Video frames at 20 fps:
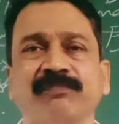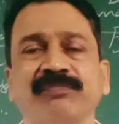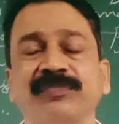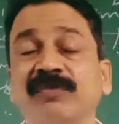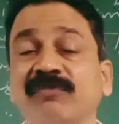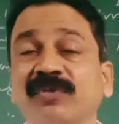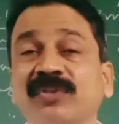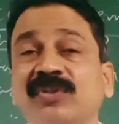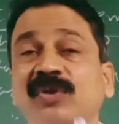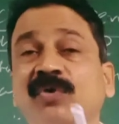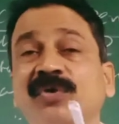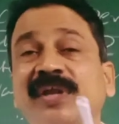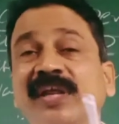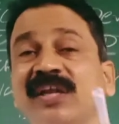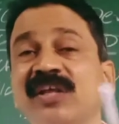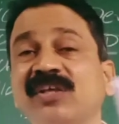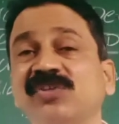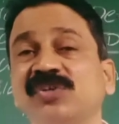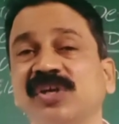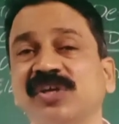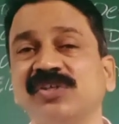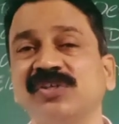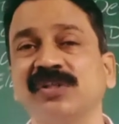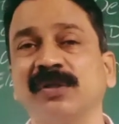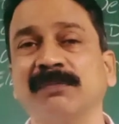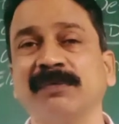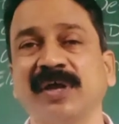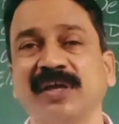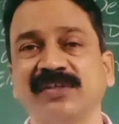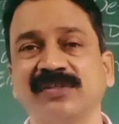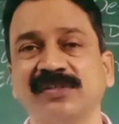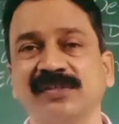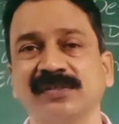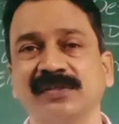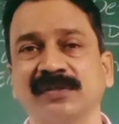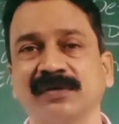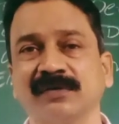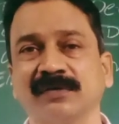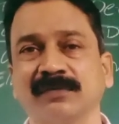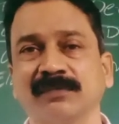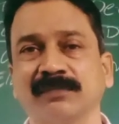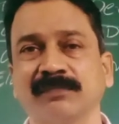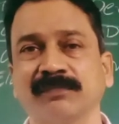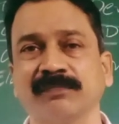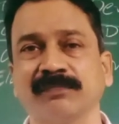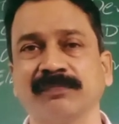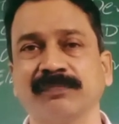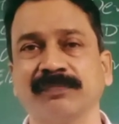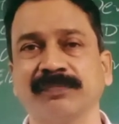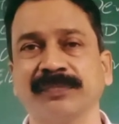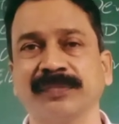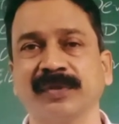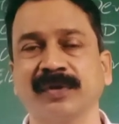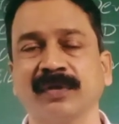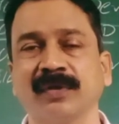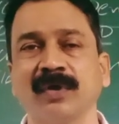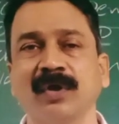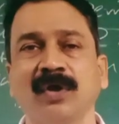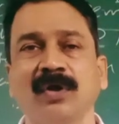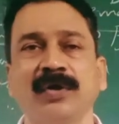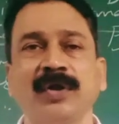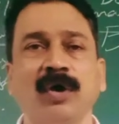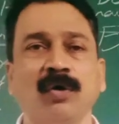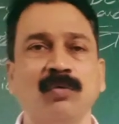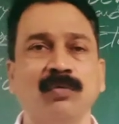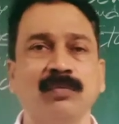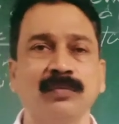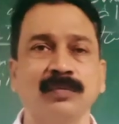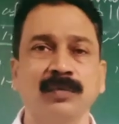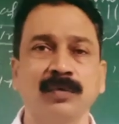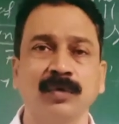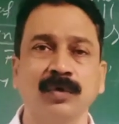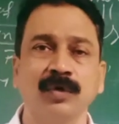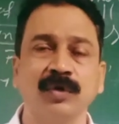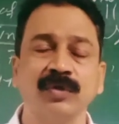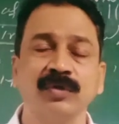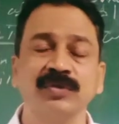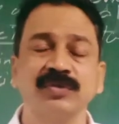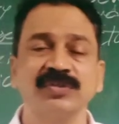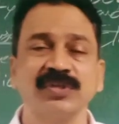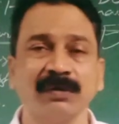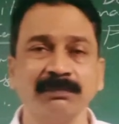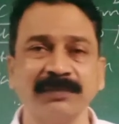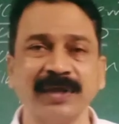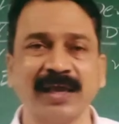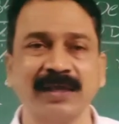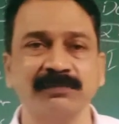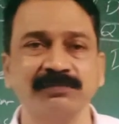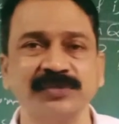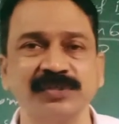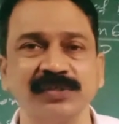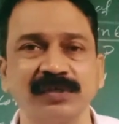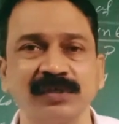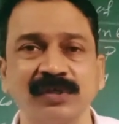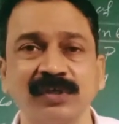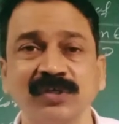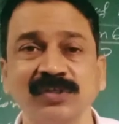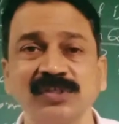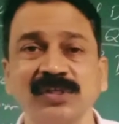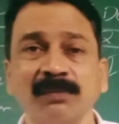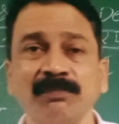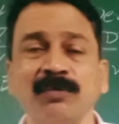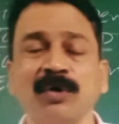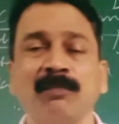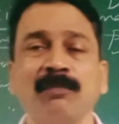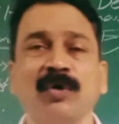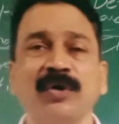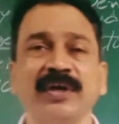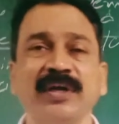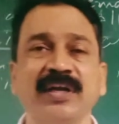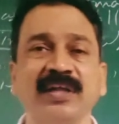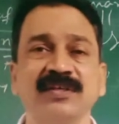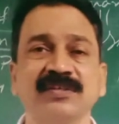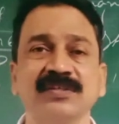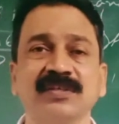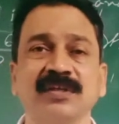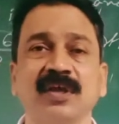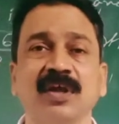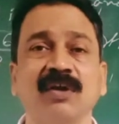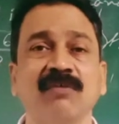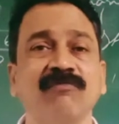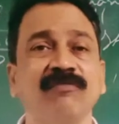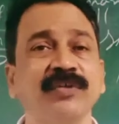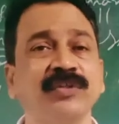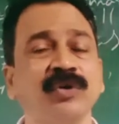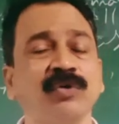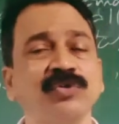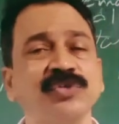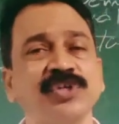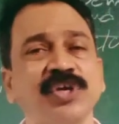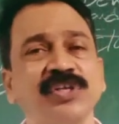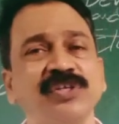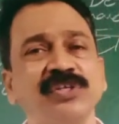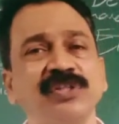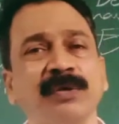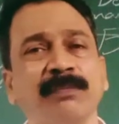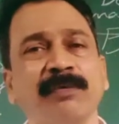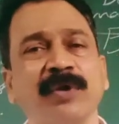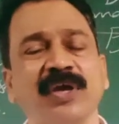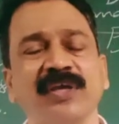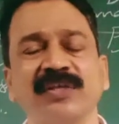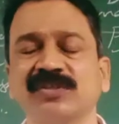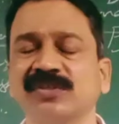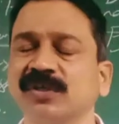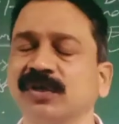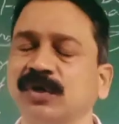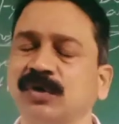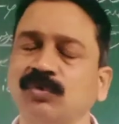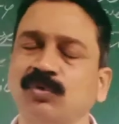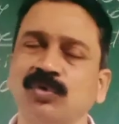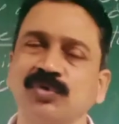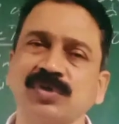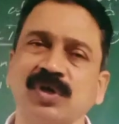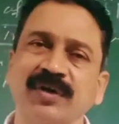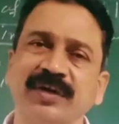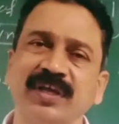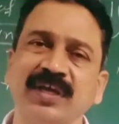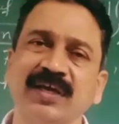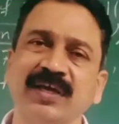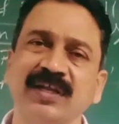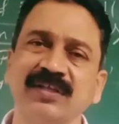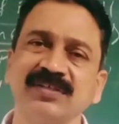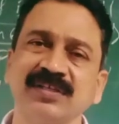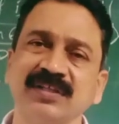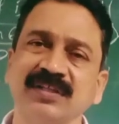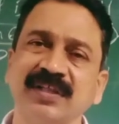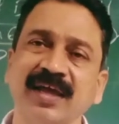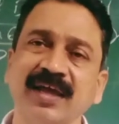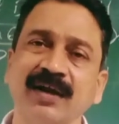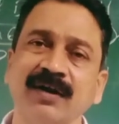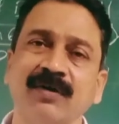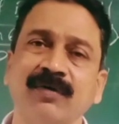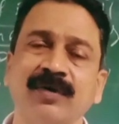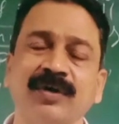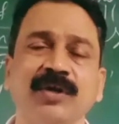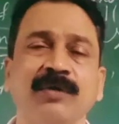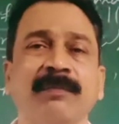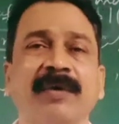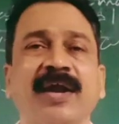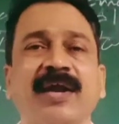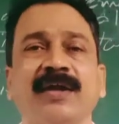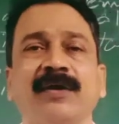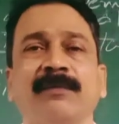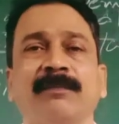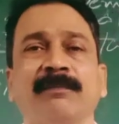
without any change in the price. Now, sometimes some commodities without change in the price goes on increasing their demand.